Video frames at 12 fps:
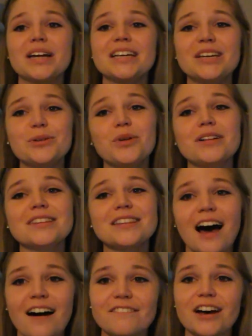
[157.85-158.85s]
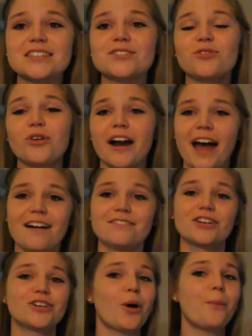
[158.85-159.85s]
but he will love us
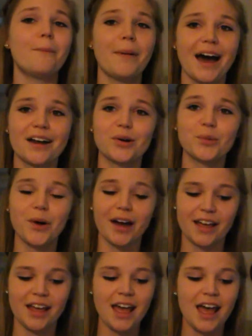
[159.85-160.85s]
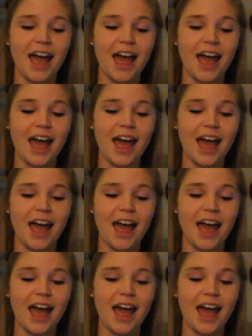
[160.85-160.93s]
forever no matter what.